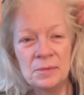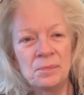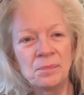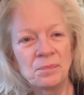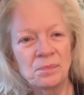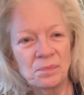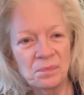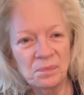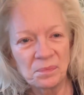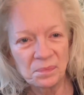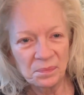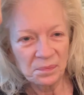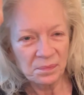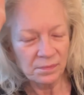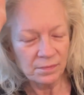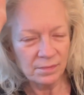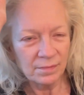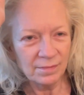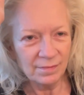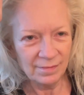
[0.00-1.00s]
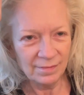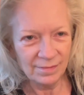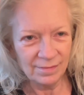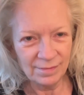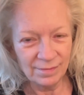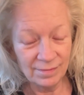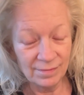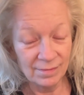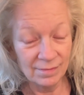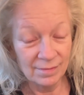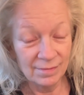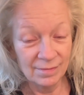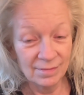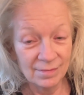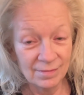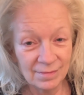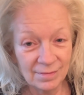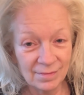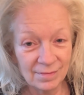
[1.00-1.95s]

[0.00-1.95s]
Nothing is said.